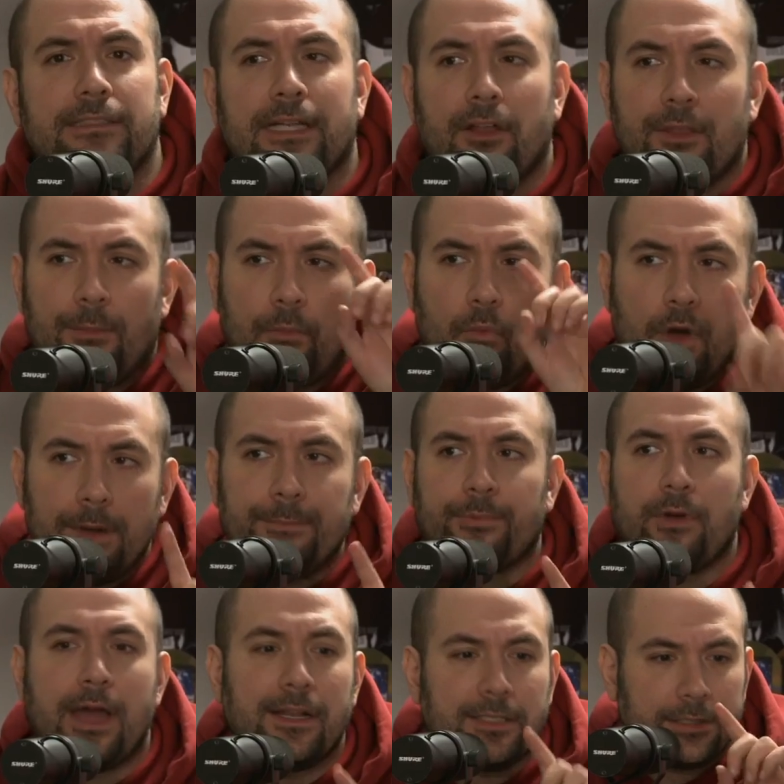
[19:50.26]
tell them one
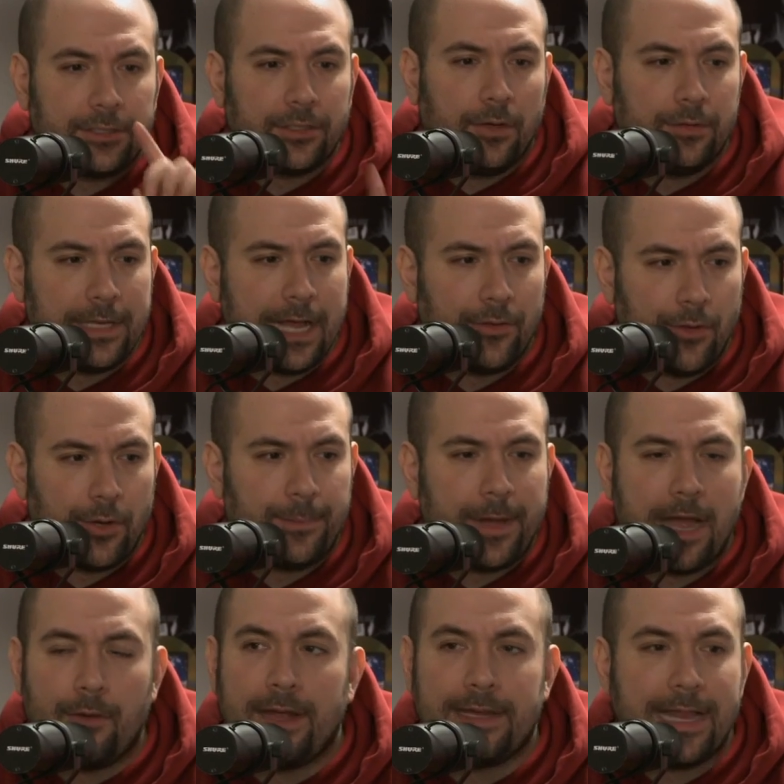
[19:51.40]
project to go download or
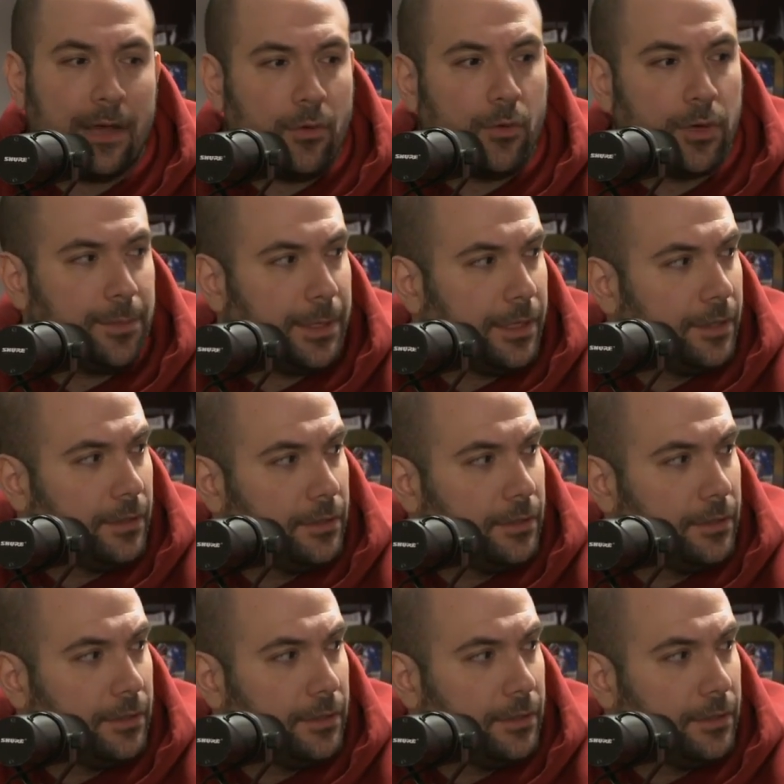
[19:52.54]
buy right now, what would it be?